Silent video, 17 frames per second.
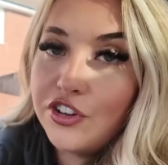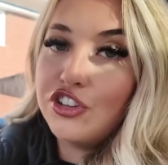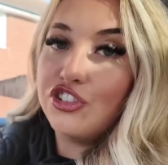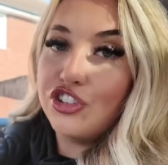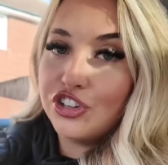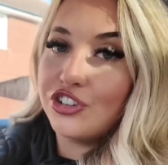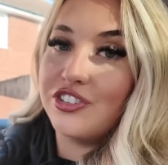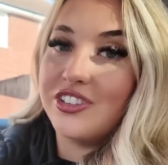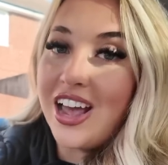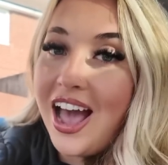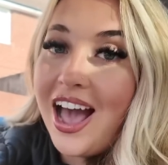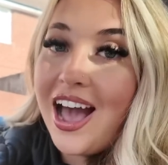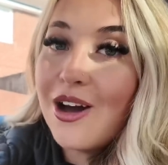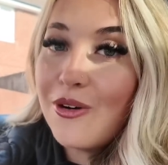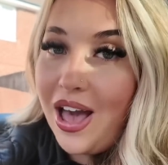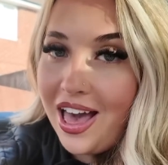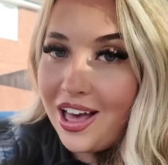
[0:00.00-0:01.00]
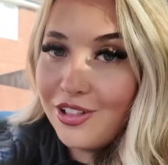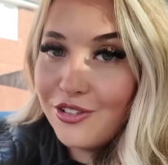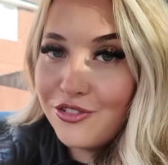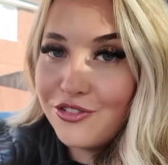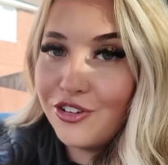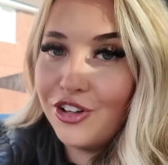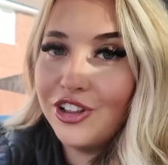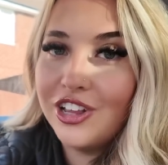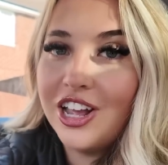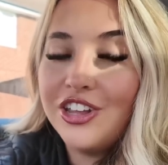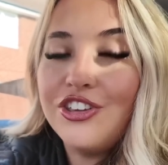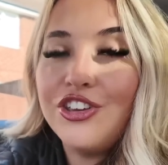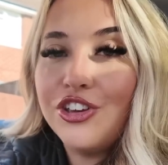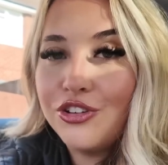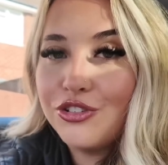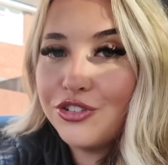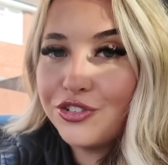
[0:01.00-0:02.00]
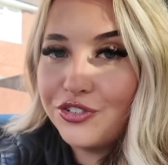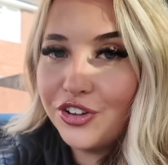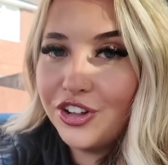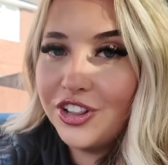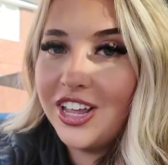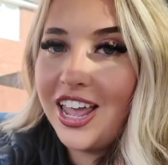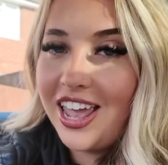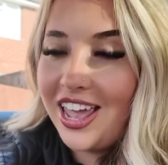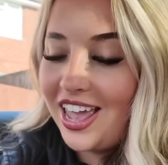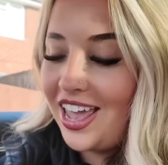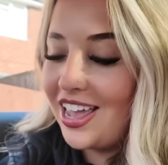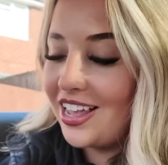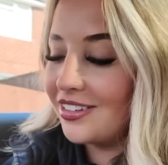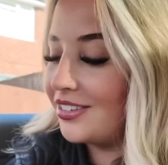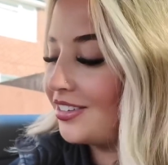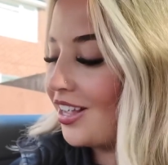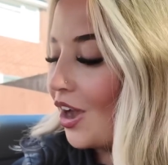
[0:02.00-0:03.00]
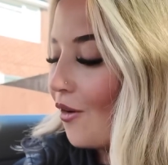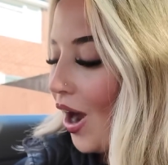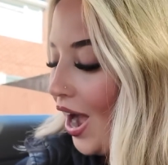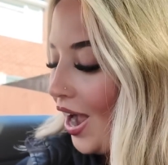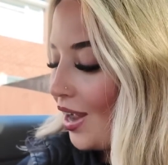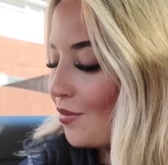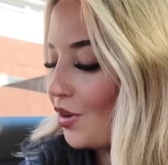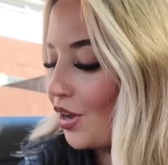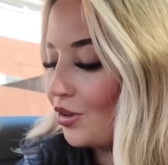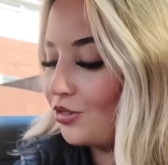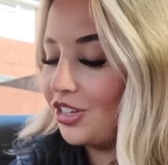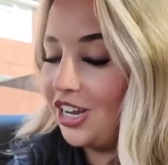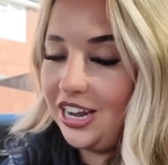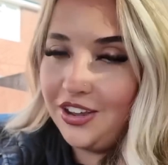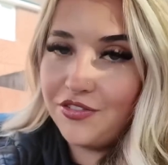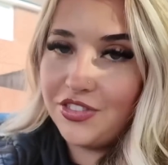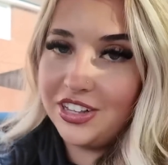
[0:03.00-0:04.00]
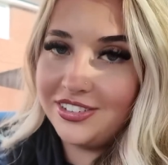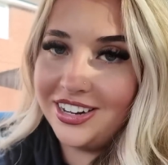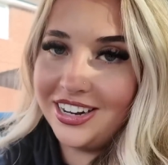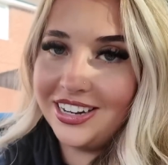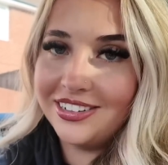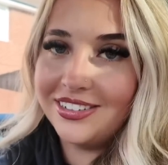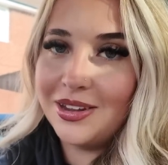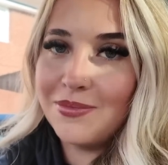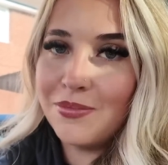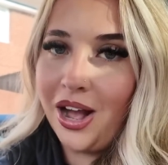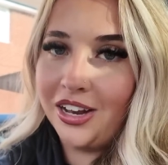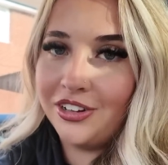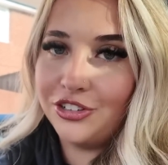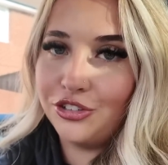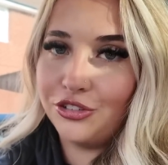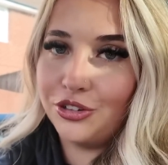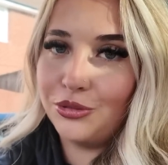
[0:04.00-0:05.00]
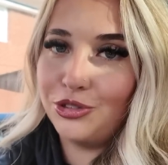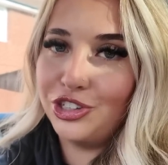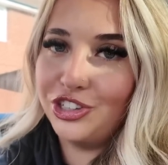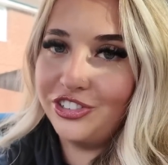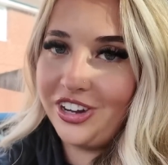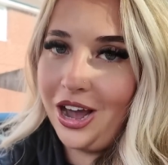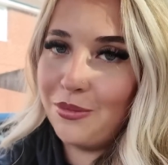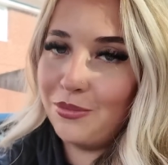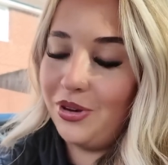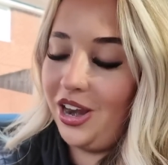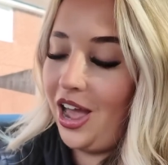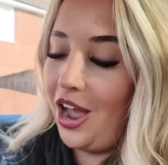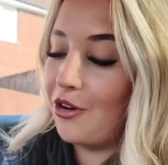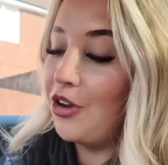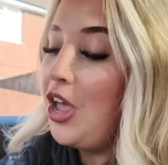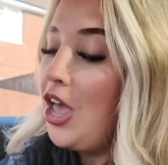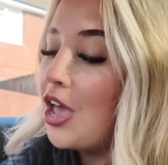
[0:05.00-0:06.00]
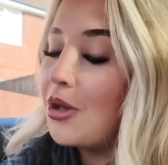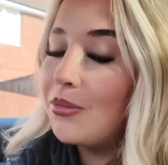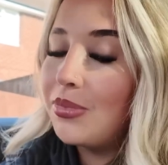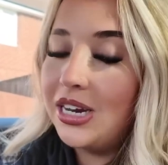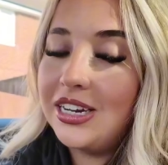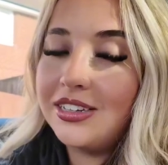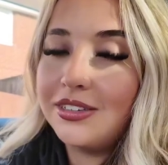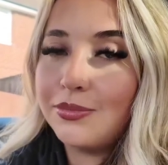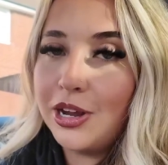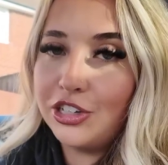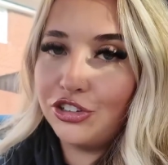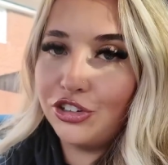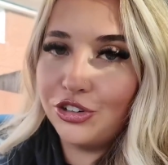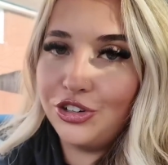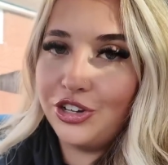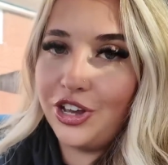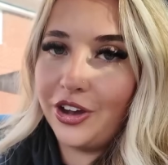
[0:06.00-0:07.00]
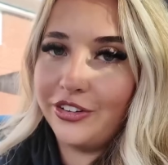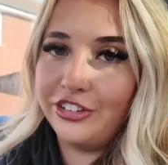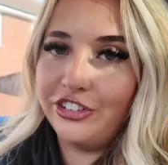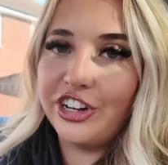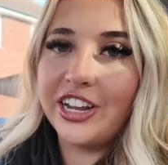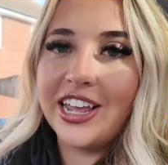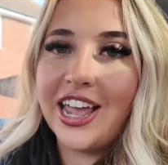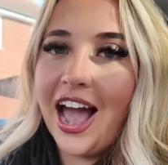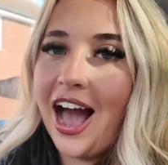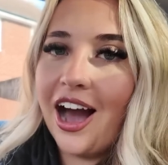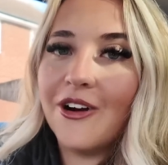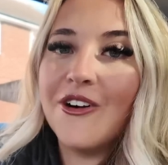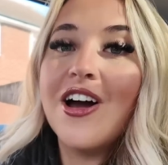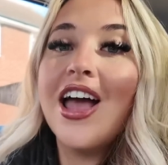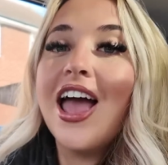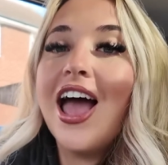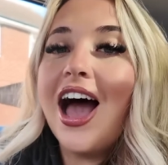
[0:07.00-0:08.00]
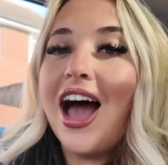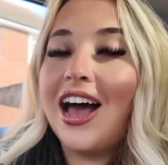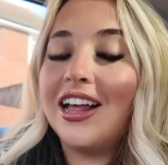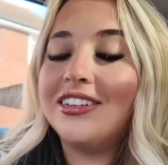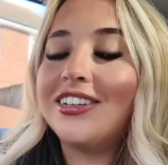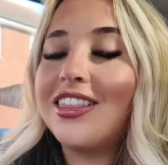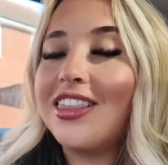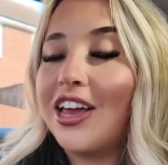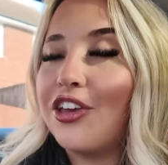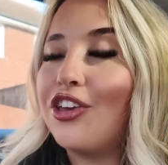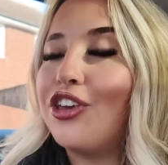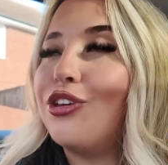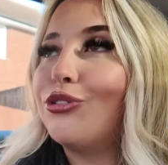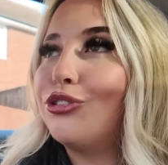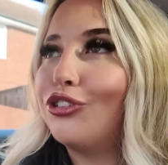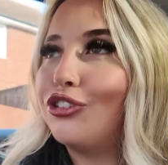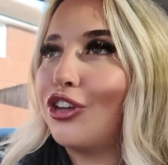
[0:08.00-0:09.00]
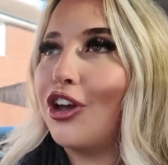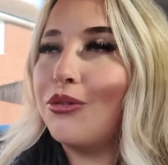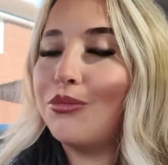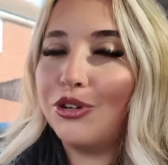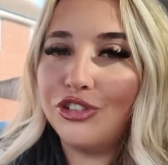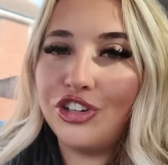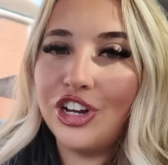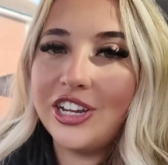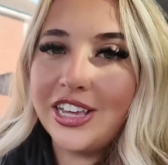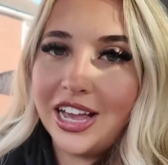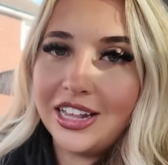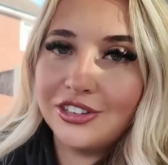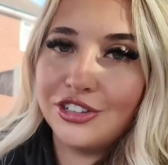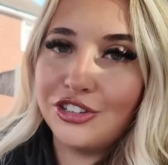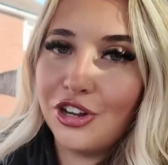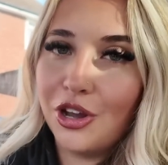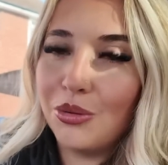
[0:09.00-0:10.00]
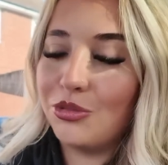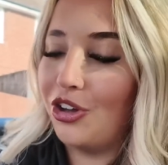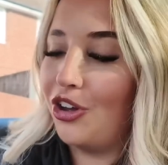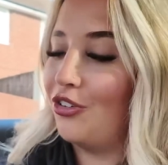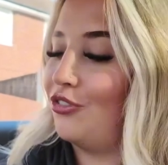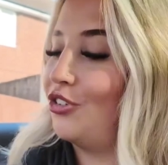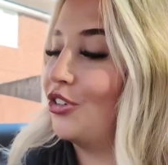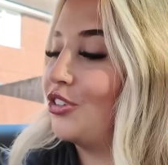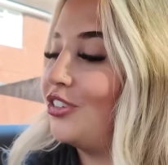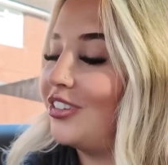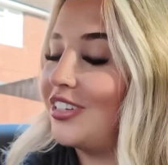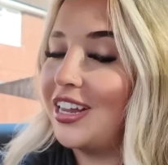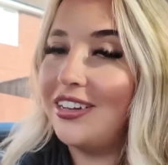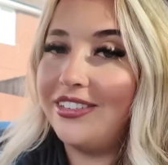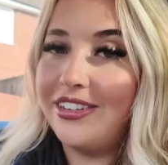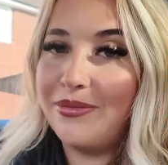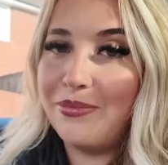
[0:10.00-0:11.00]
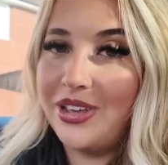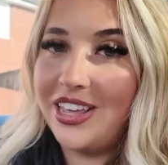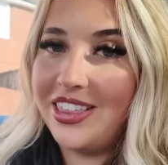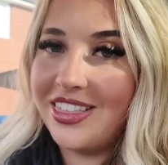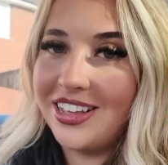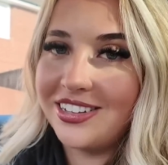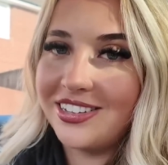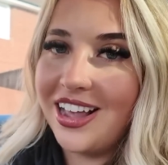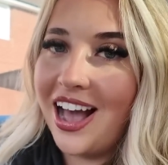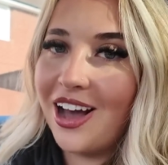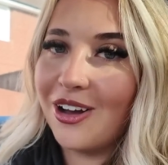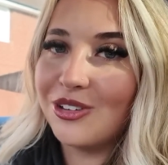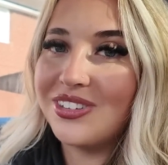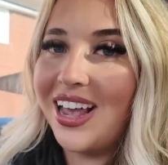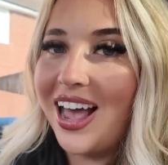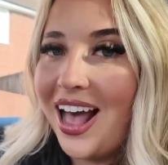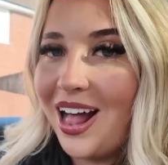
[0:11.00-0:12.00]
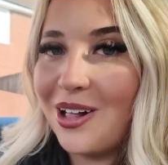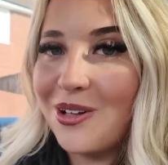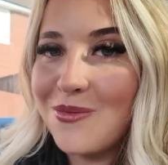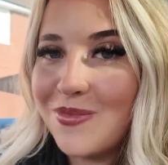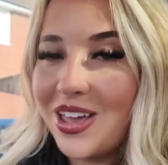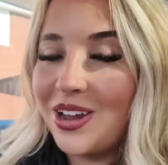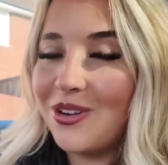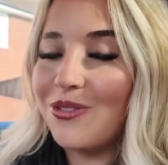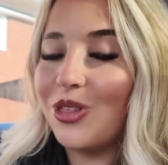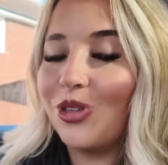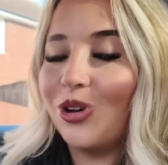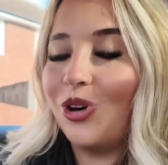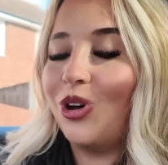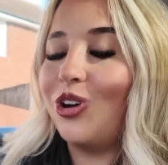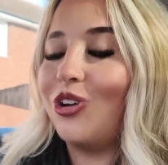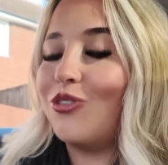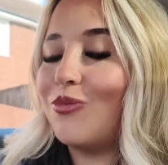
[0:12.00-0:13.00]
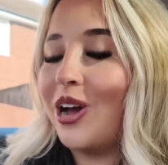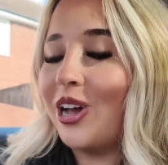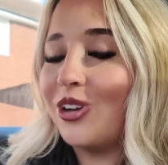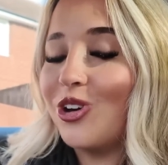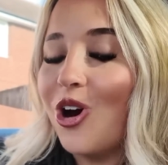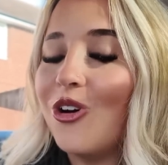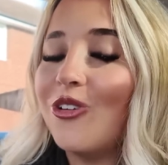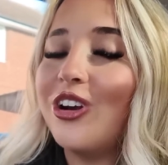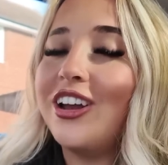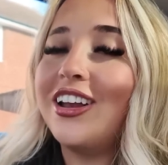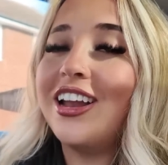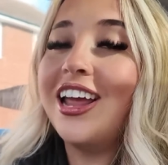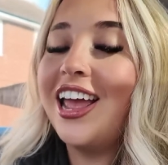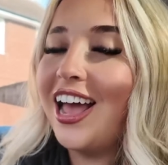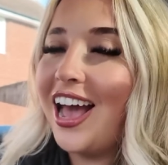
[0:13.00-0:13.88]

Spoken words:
for just how helpful and useful it is. So I'm going to leave this linked in my description down below. Please make sure you go and check it out. And thank you so much again to TOPDON for sending me this out to help me with all of my current